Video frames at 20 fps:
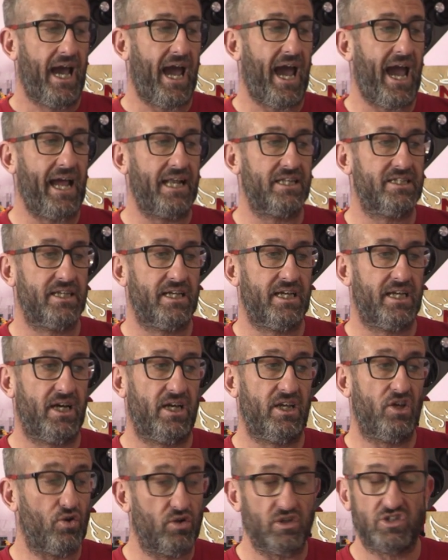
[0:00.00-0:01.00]
And
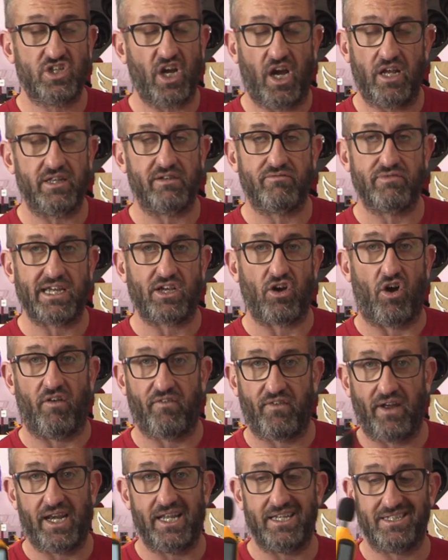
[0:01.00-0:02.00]
you could turn the rig
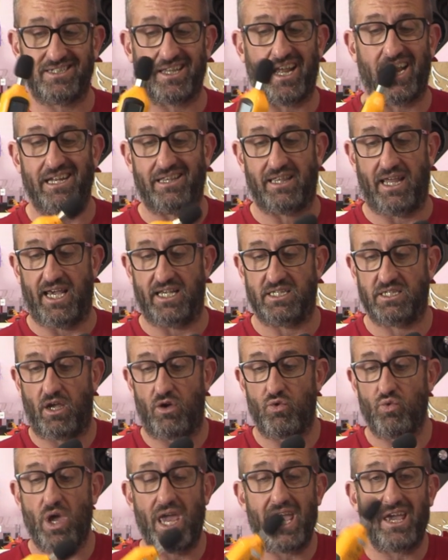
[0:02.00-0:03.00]
off and it stayed there.
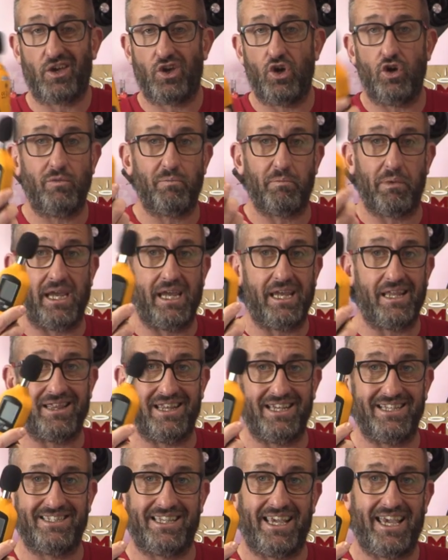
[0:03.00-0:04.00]
So it could be
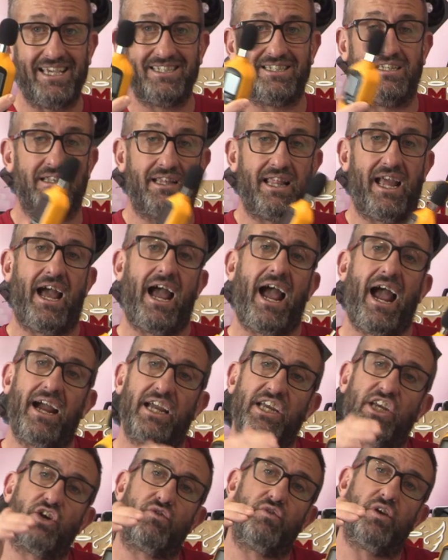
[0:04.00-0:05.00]
this isn't that
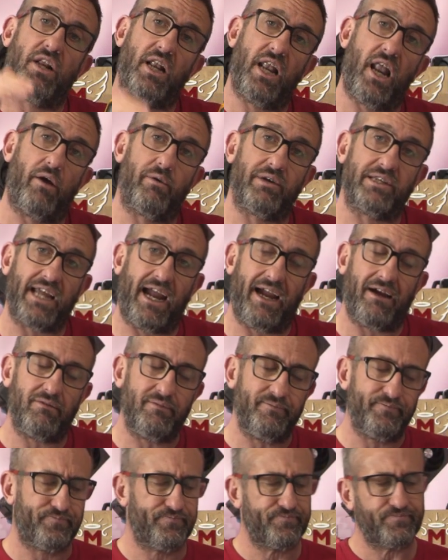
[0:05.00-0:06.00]
accurate lower down.